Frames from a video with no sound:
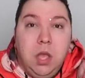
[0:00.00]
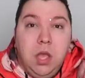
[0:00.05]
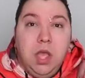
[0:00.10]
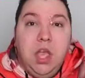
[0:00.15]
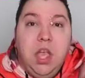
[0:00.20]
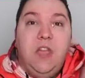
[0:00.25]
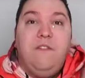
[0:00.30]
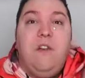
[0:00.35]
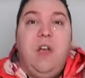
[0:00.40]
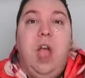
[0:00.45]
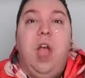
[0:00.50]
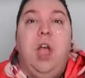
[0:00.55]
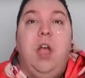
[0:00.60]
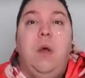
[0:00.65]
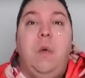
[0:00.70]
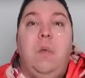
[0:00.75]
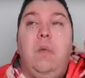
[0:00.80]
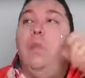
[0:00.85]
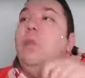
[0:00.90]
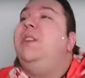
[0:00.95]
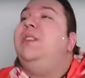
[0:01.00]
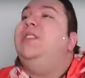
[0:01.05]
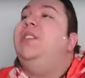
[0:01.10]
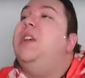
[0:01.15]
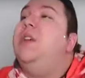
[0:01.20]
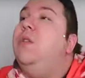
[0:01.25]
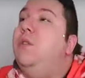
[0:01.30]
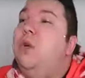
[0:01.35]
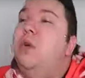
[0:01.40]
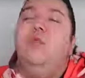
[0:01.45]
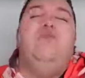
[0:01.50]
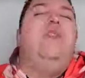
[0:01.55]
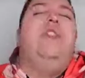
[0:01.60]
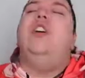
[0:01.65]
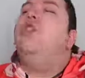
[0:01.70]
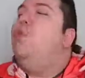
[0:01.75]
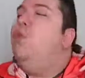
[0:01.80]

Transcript: What's up? Yeah. What's the real